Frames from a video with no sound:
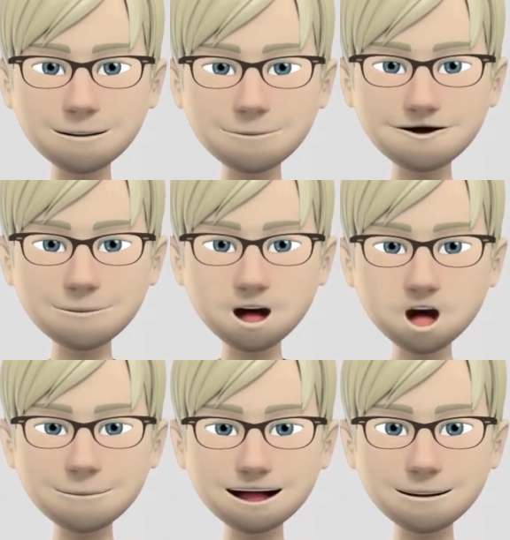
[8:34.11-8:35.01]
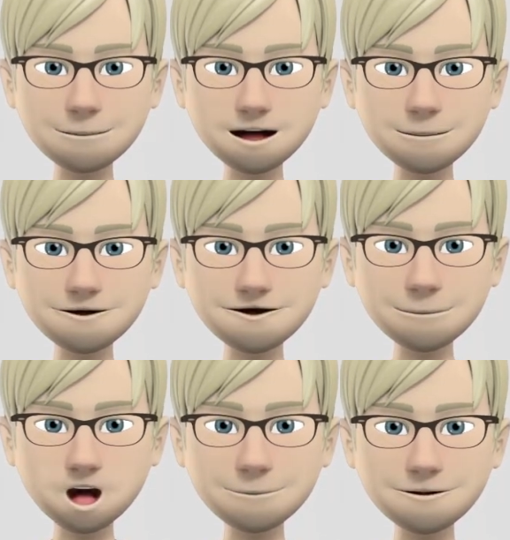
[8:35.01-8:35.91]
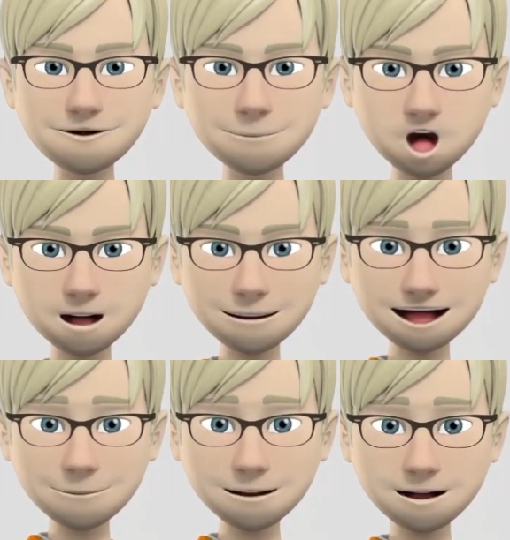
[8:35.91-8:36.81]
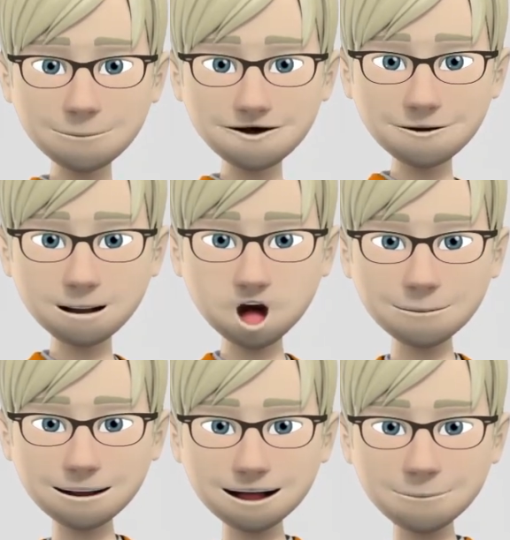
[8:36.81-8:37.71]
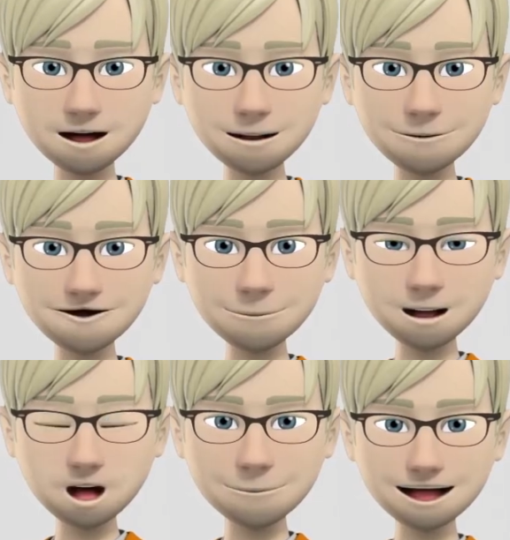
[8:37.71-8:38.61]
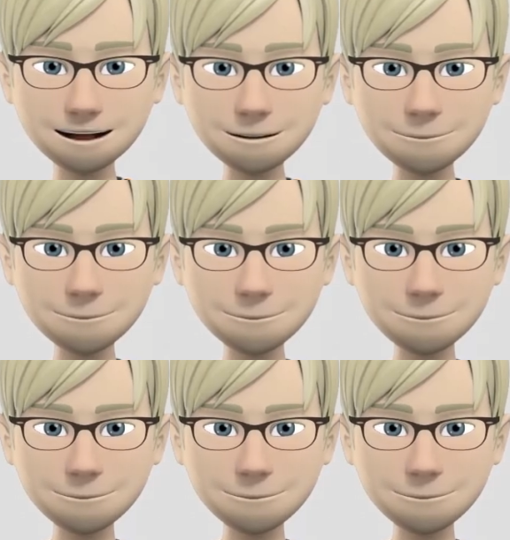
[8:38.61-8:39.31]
It is quite a common mistake to confuse the name of the generator with the real power.